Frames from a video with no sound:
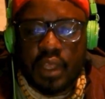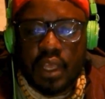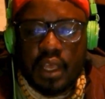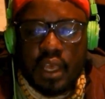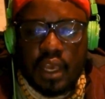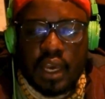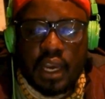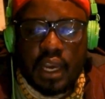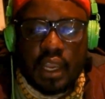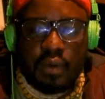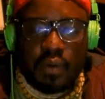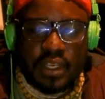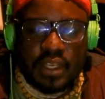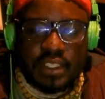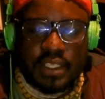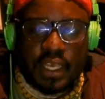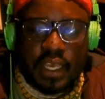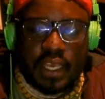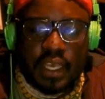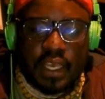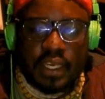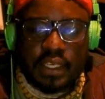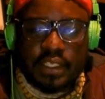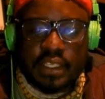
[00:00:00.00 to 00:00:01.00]
I was an
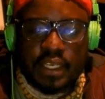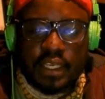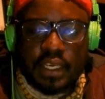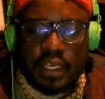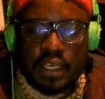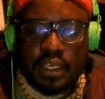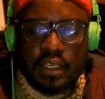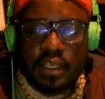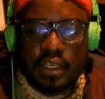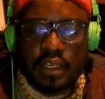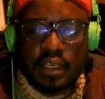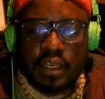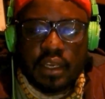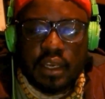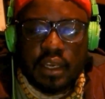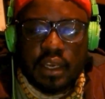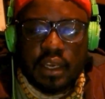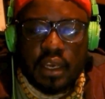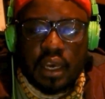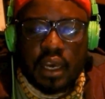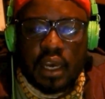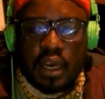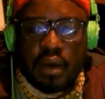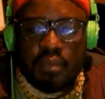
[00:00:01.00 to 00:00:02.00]
actor
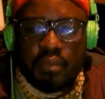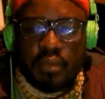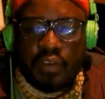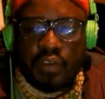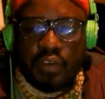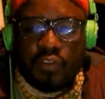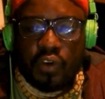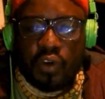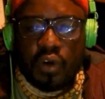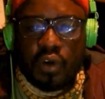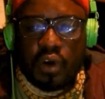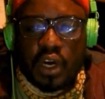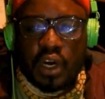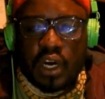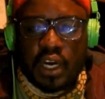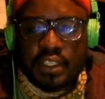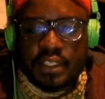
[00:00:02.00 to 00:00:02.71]
for